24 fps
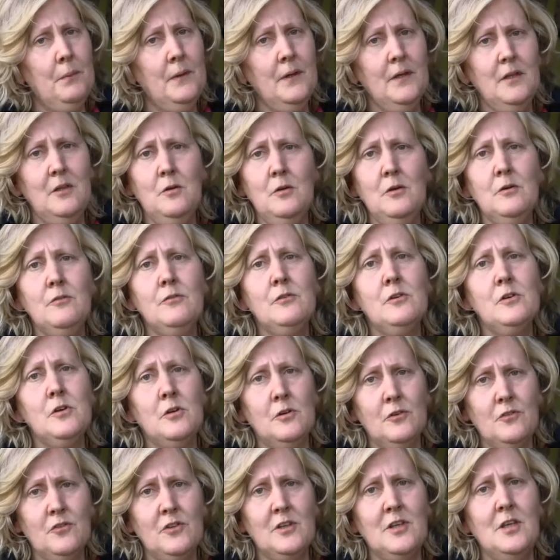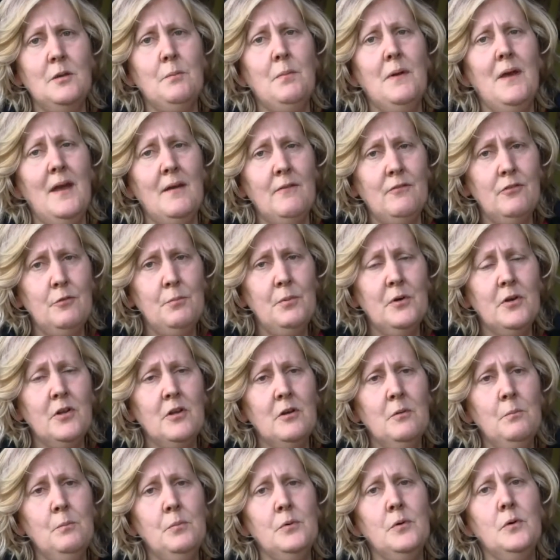but you have got to keep
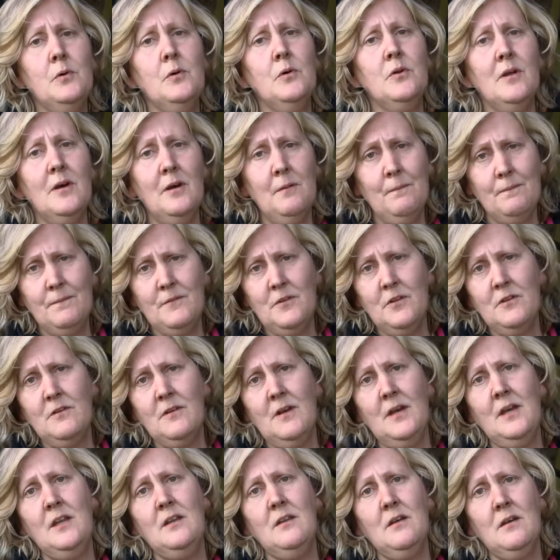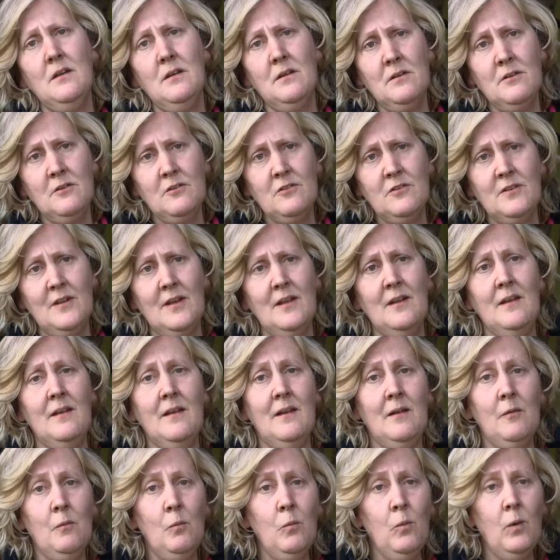everybody on board, up to date,
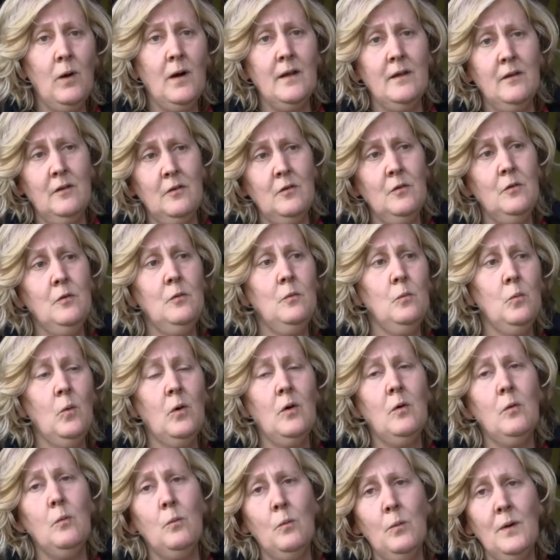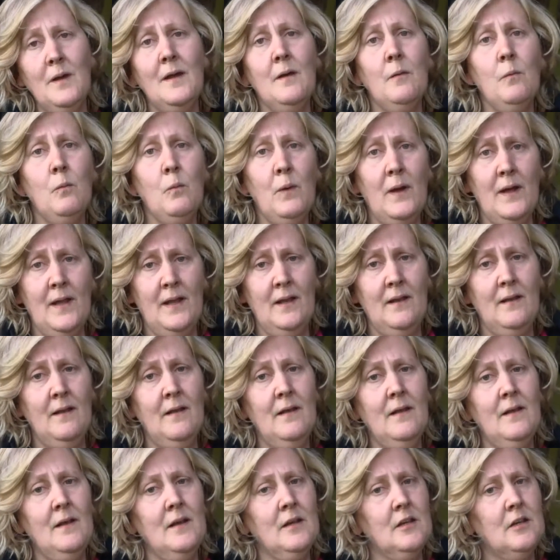understanding why, who, what, where, when.
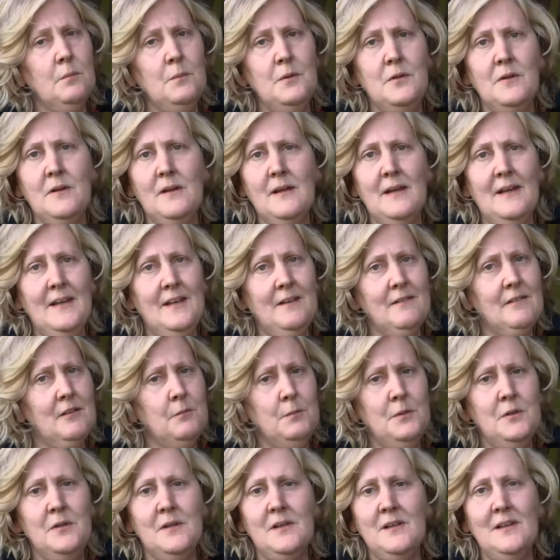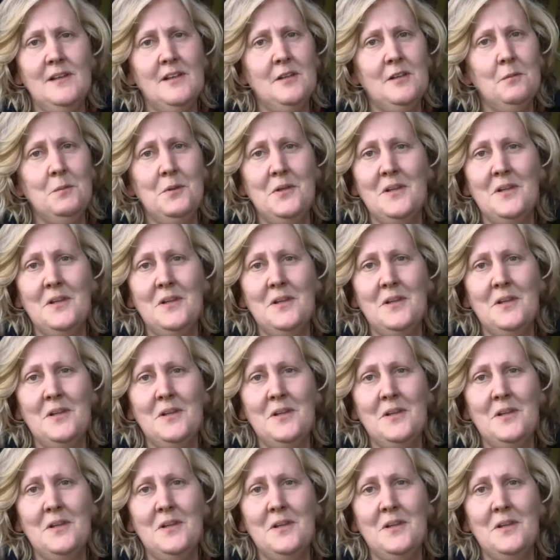Communicate, communicate,